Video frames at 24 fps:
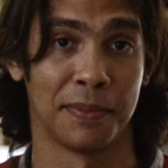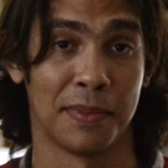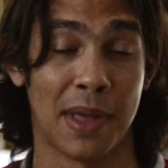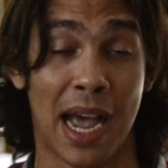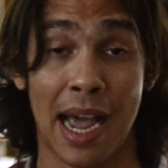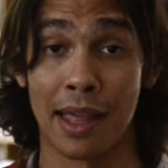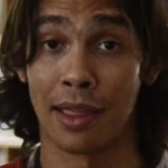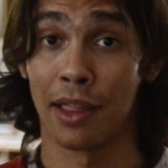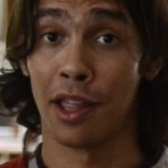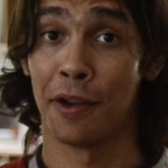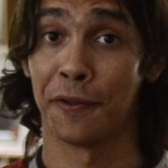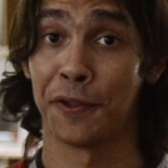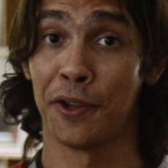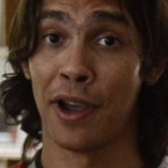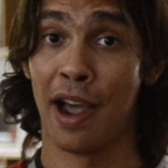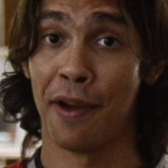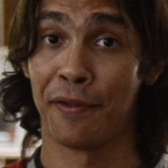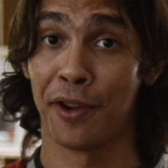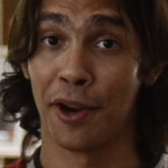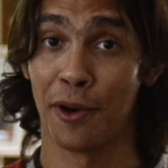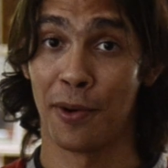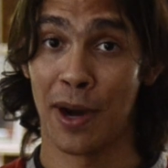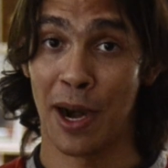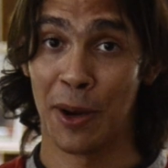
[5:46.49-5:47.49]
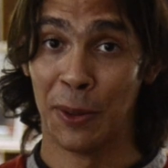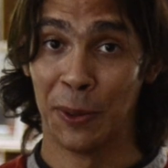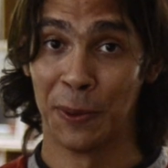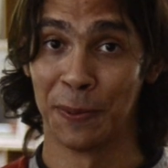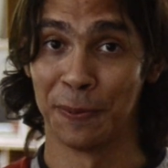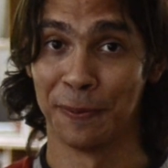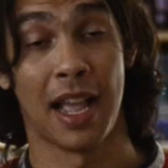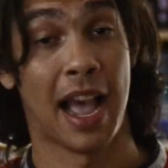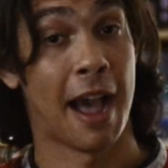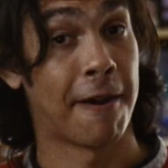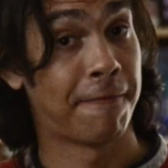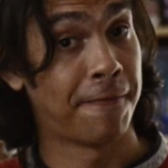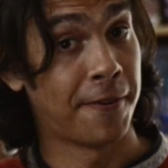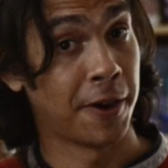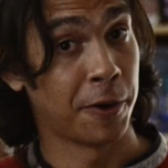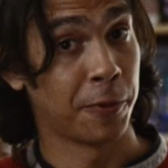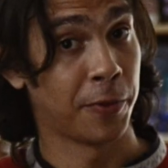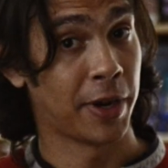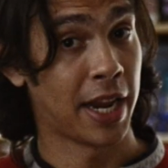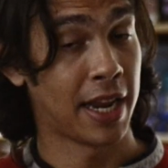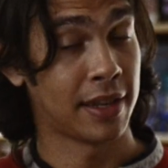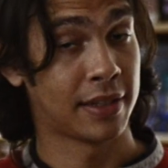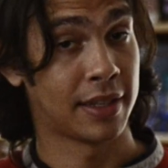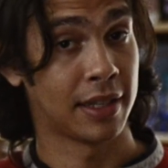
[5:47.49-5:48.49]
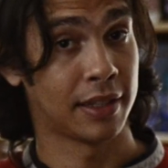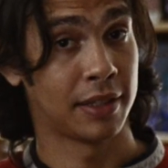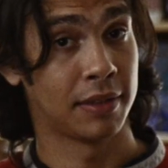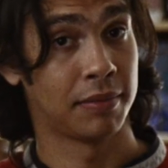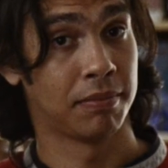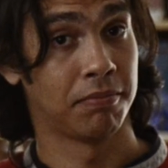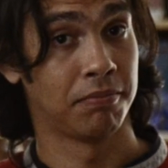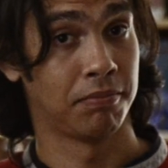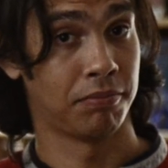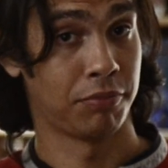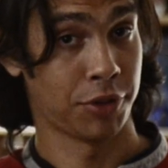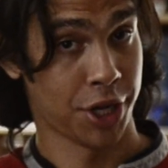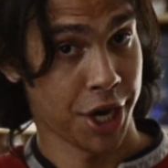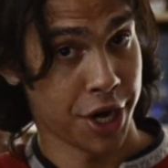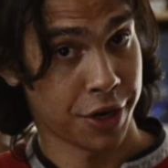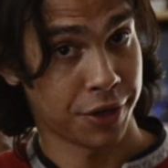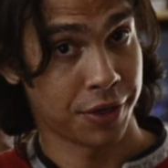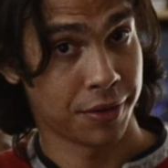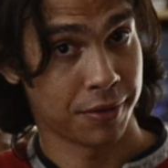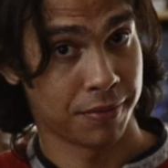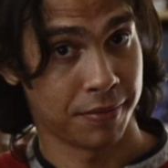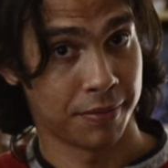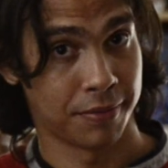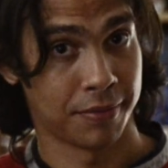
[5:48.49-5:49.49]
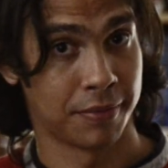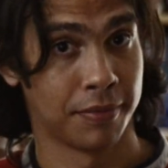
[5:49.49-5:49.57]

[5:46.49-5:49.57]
I'd love to have you around. Have fun with ACES. Cheers.